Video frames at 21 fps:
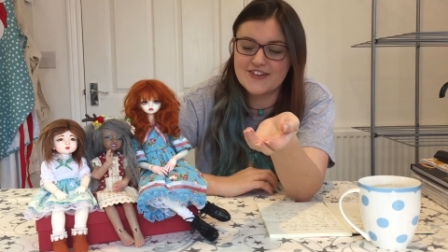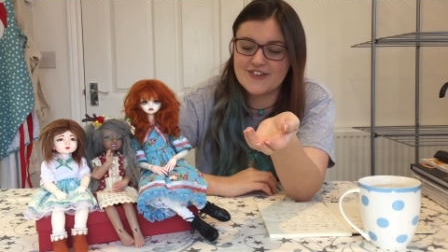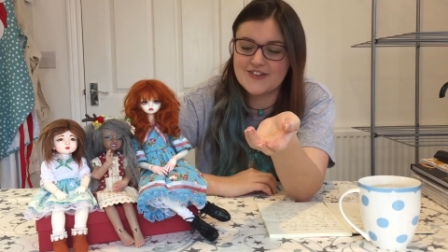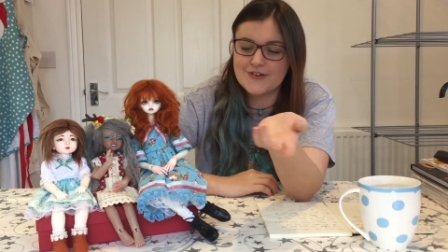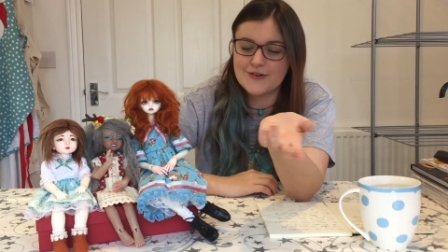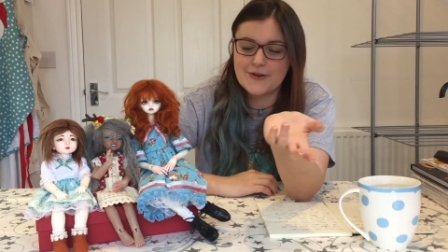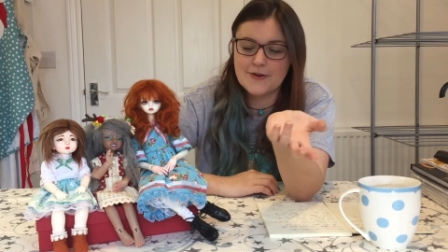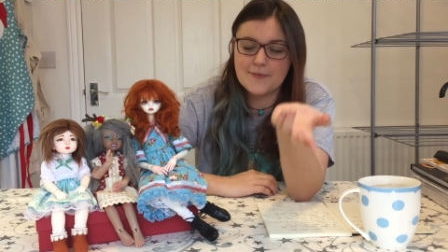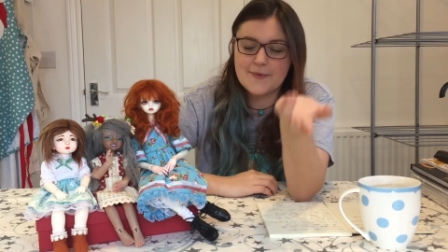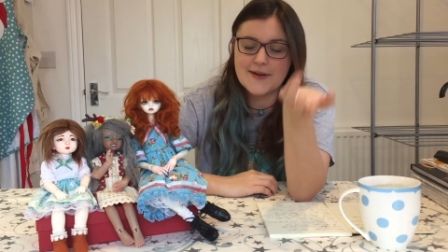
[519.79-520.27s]
Do you
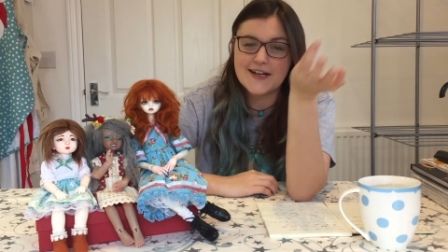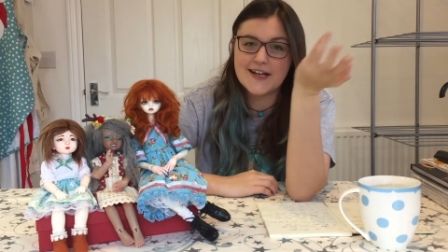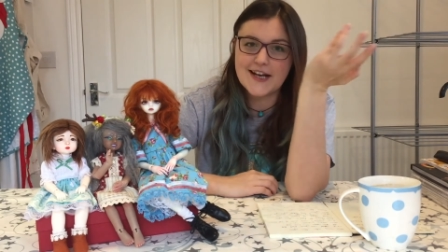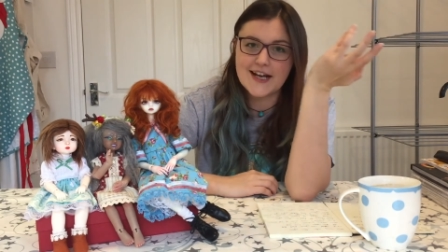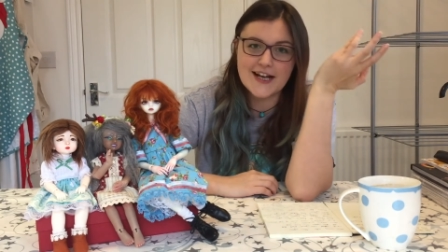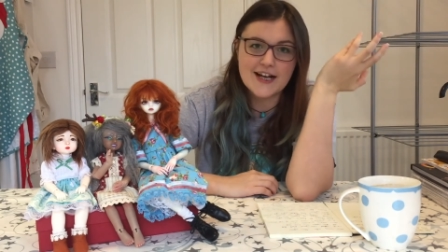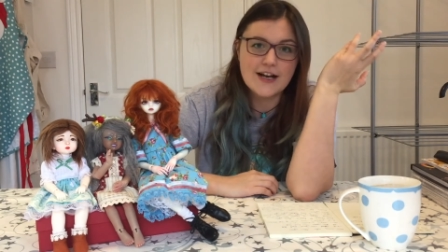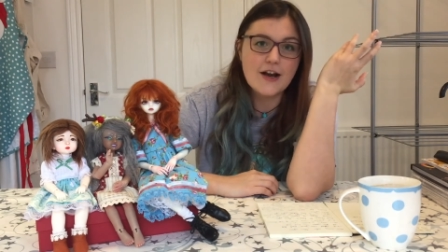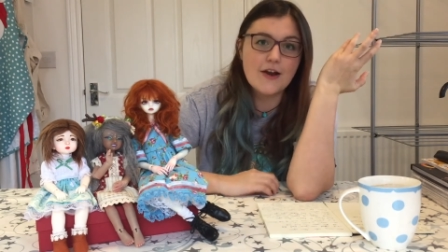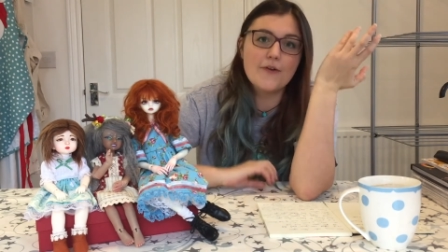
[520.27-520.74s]
know what I mean?
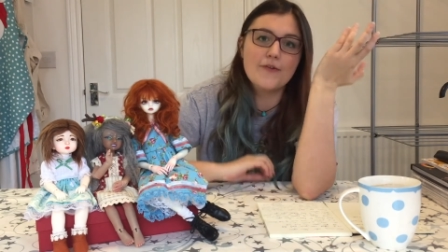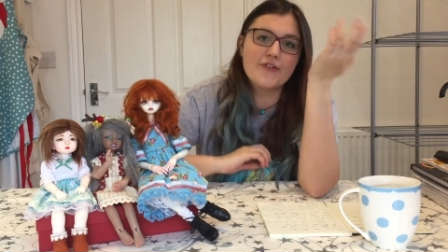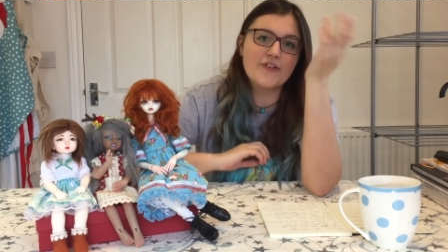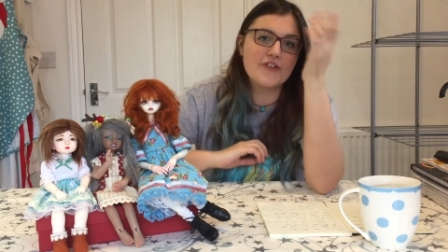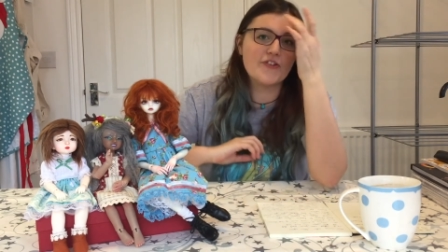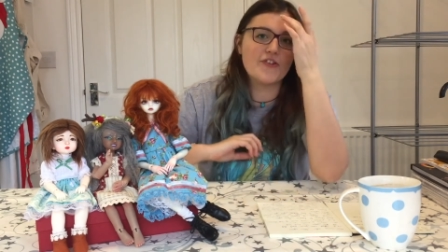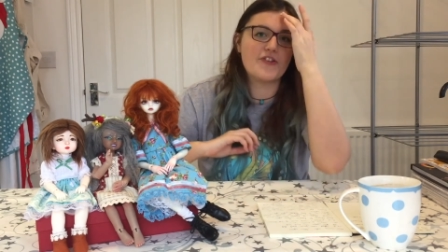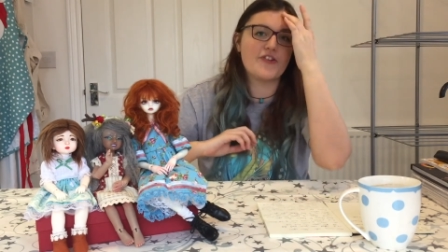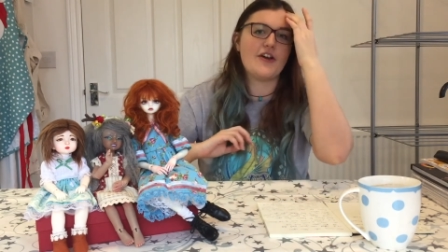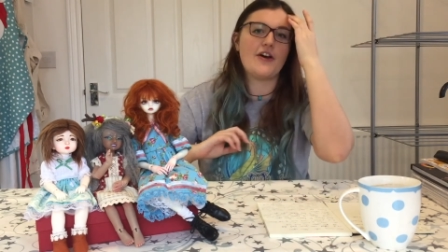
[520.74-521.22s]
Like, clothes
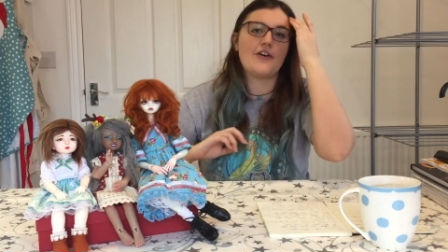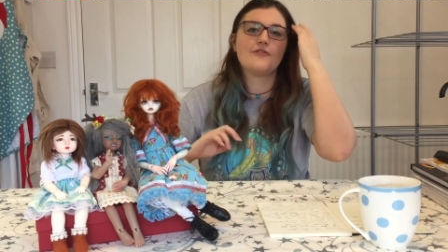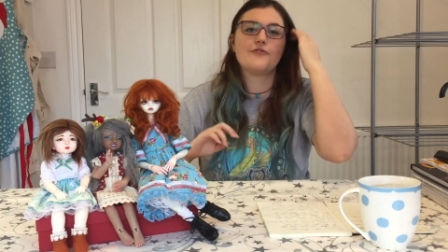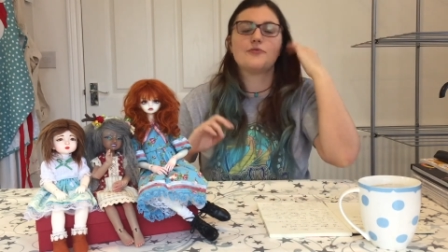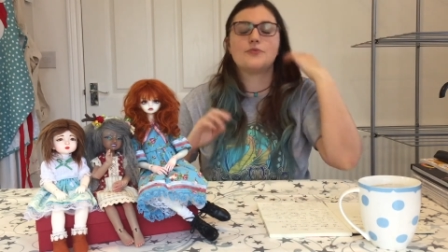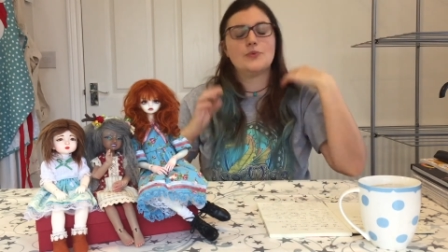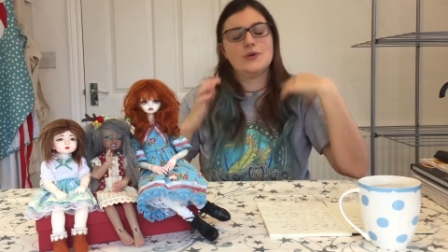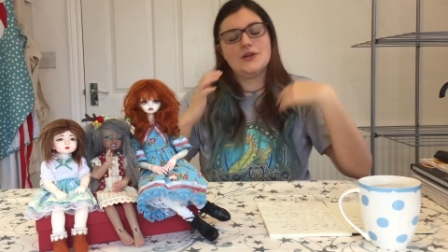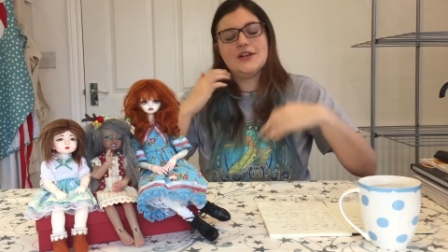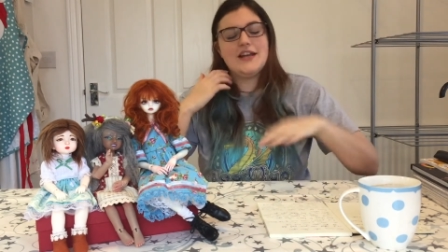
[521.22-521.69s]
and stuff
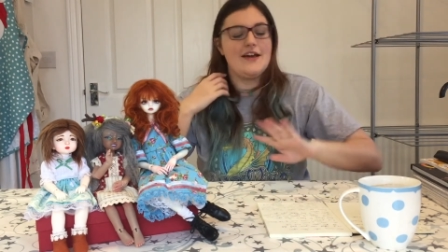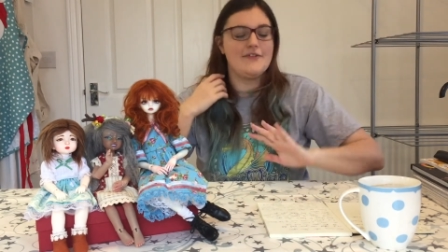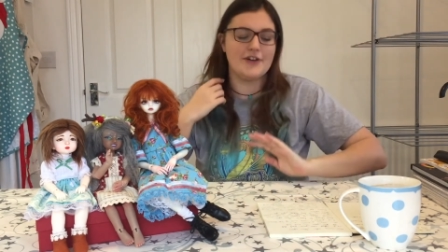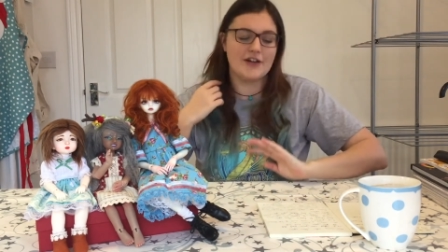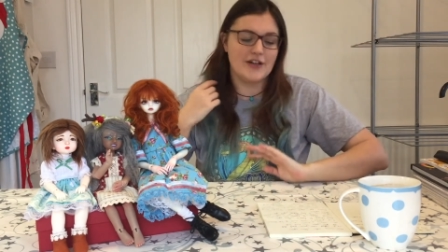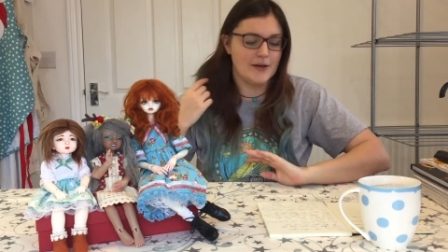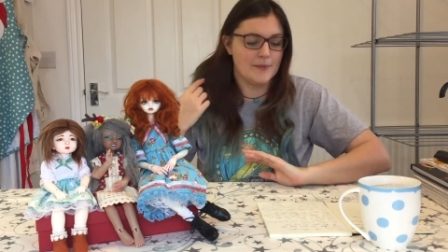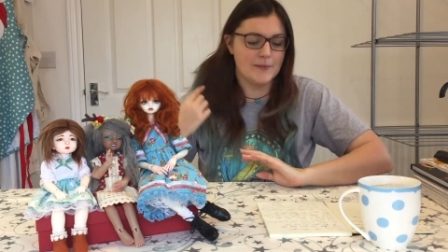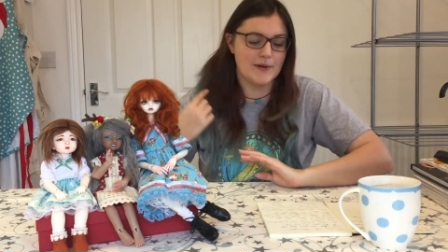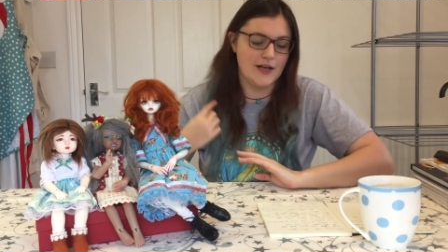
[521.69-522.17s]
will never
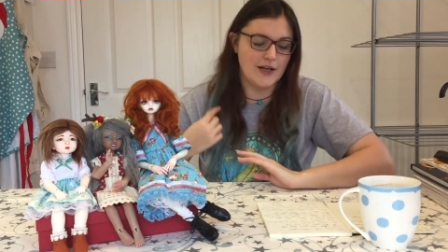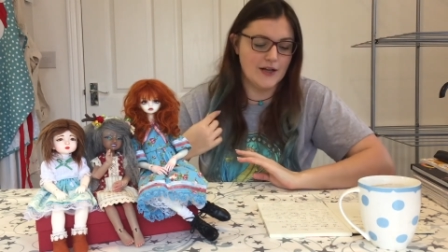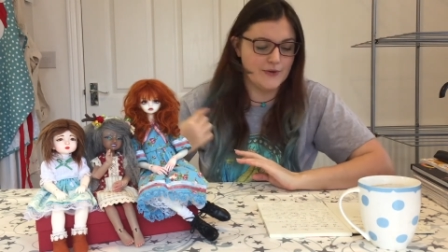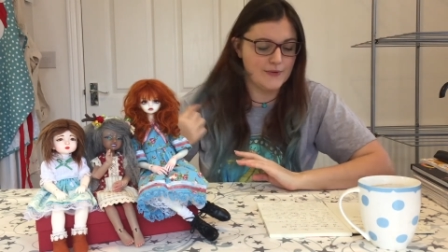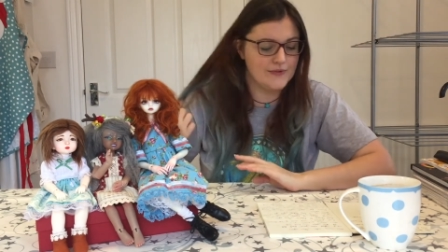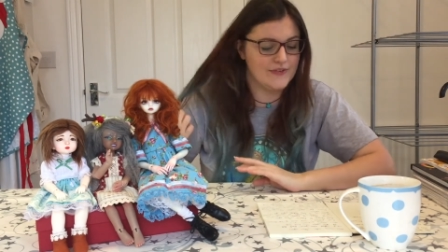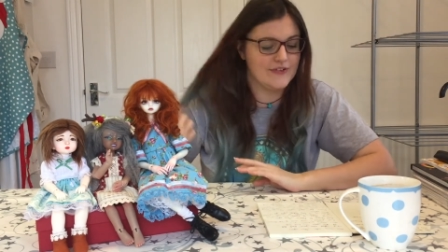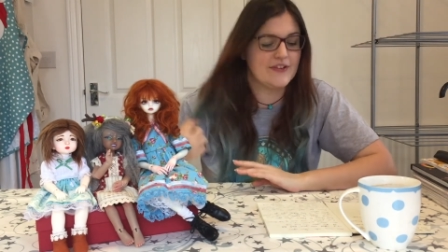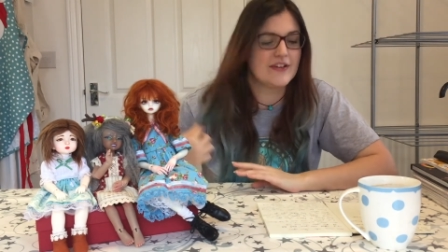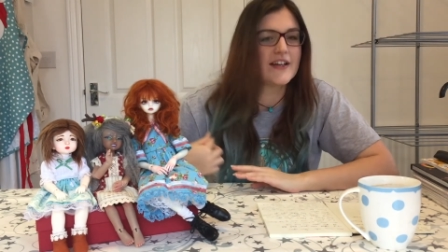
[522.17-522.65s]
come
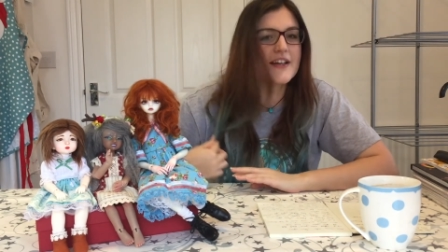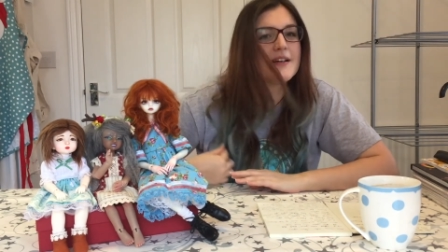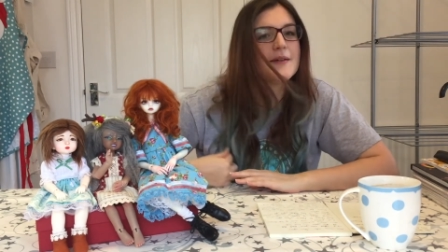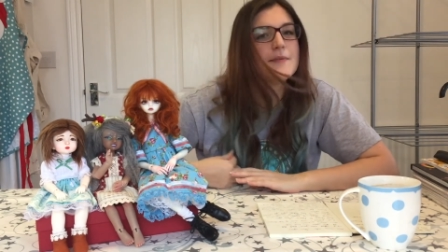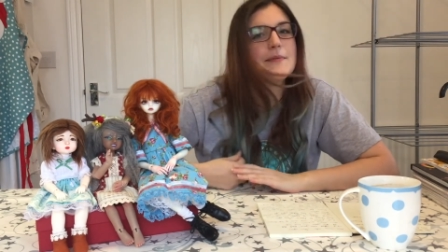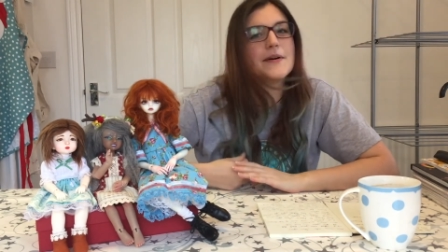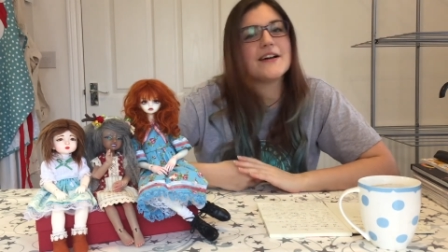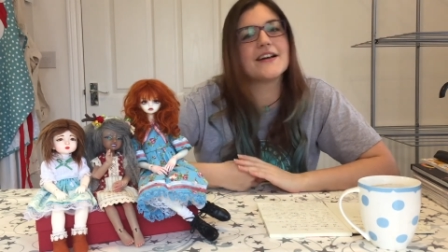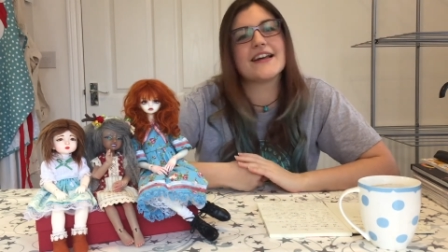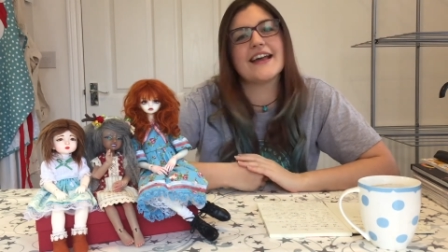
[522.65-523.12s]
close,
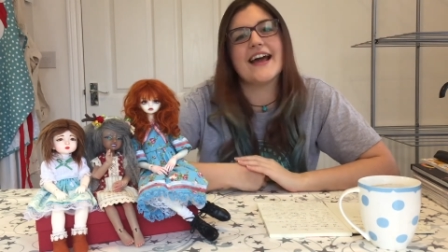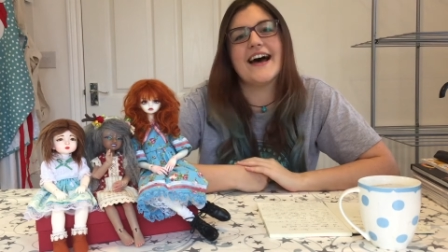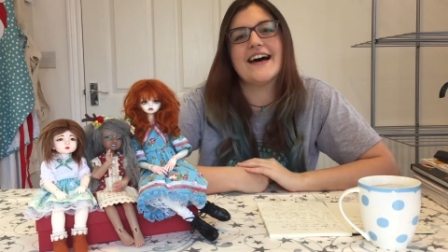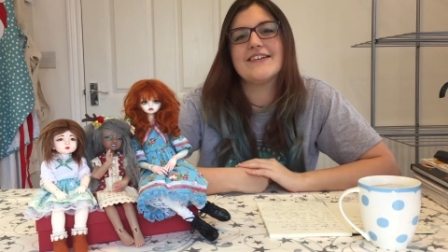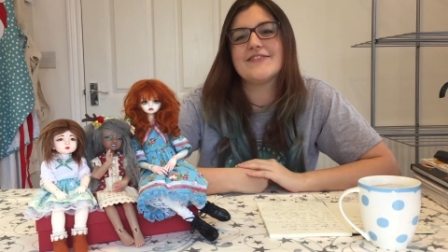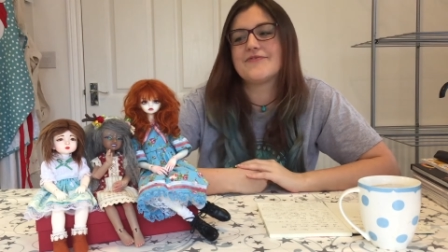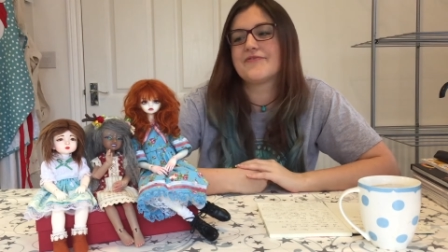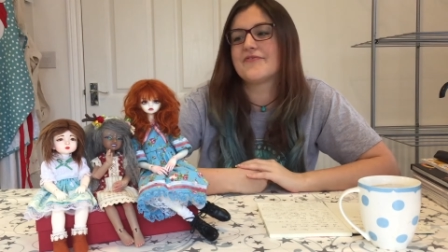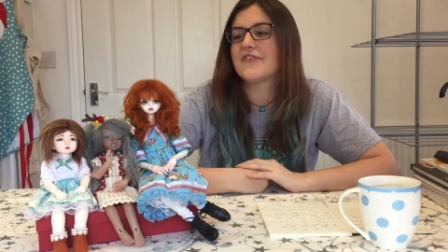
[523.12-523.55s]
but yeah.